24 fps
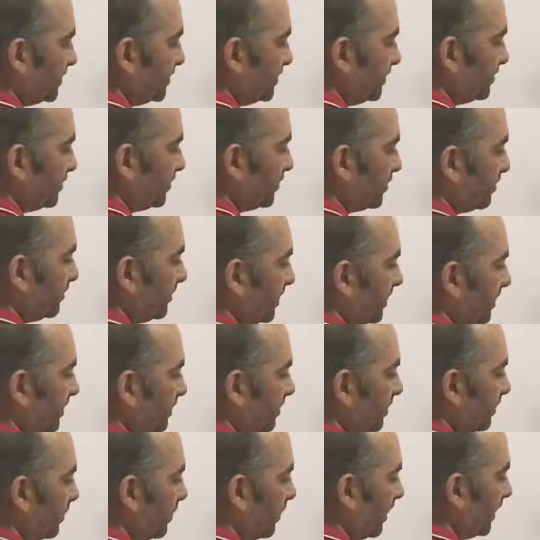0,
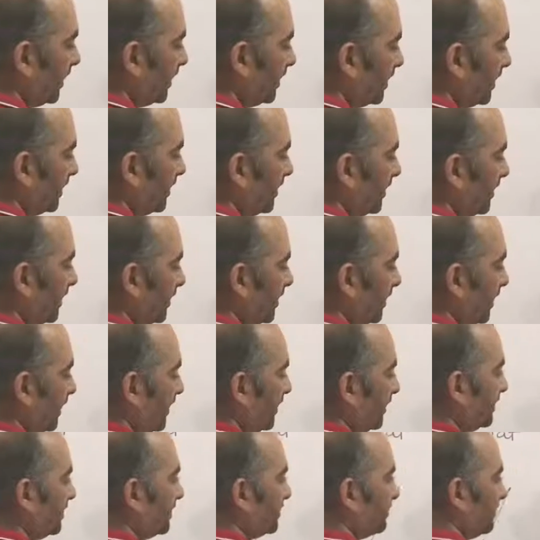1,
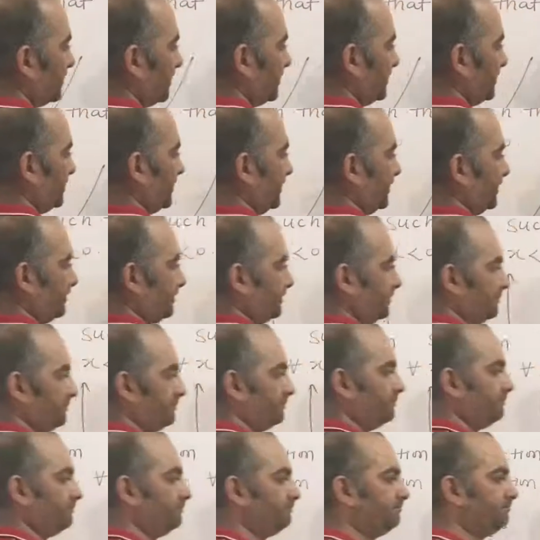and this one is there.
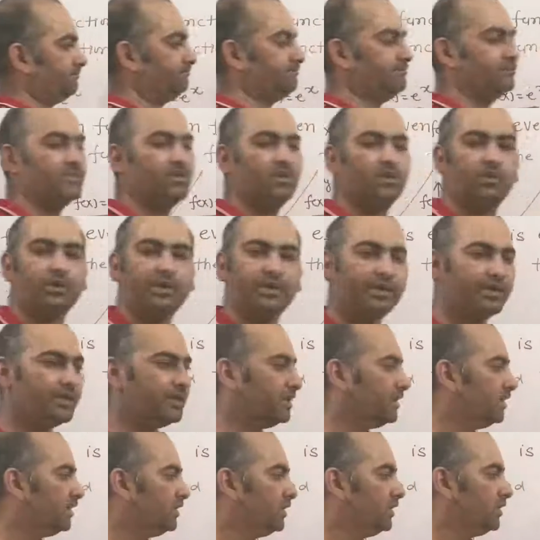Okay.
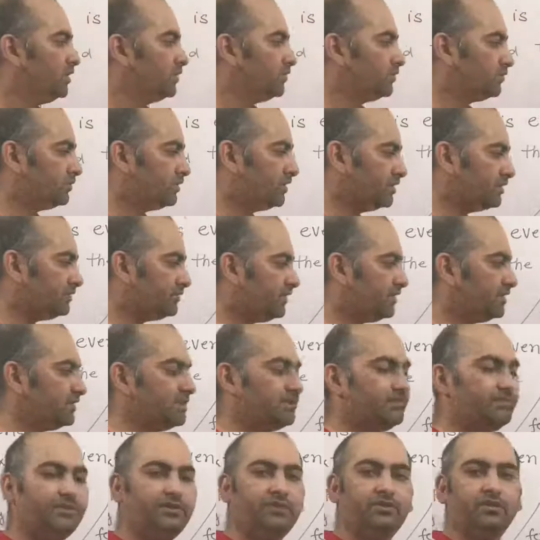So this
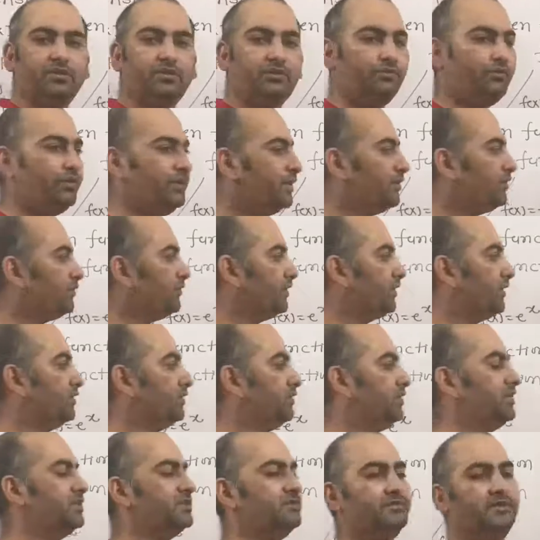function we know, we have to find
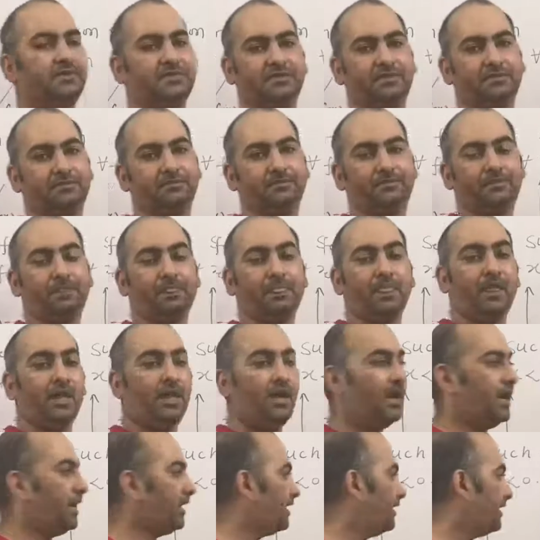out this function,
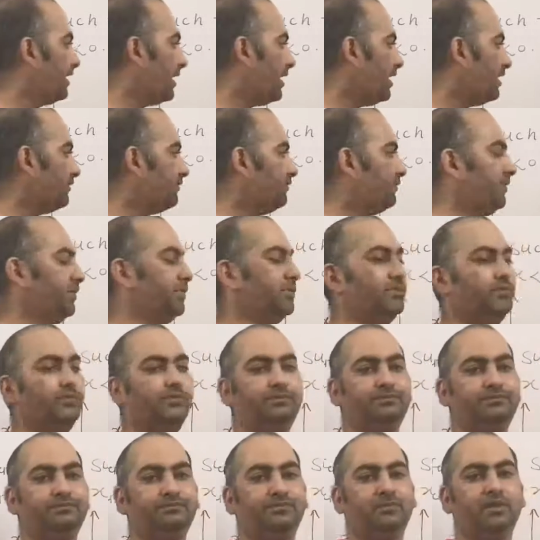and graph we know.
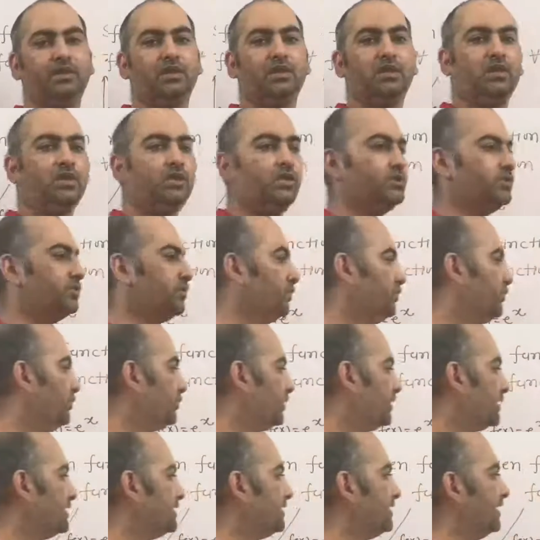So you
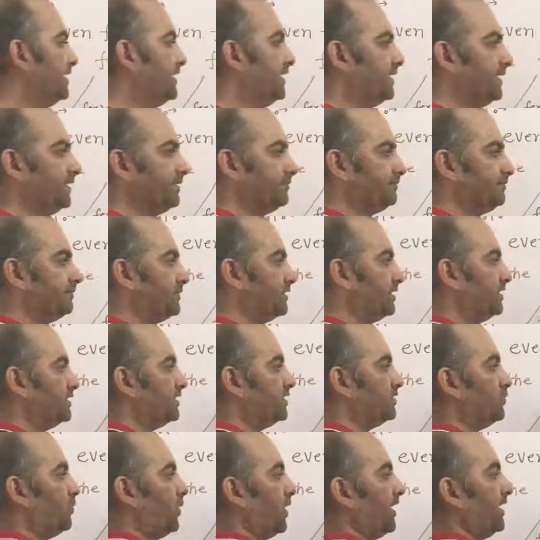can see here, this
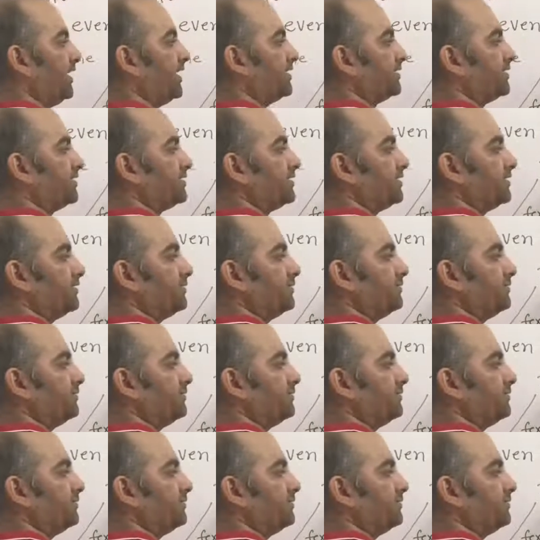is y-axis.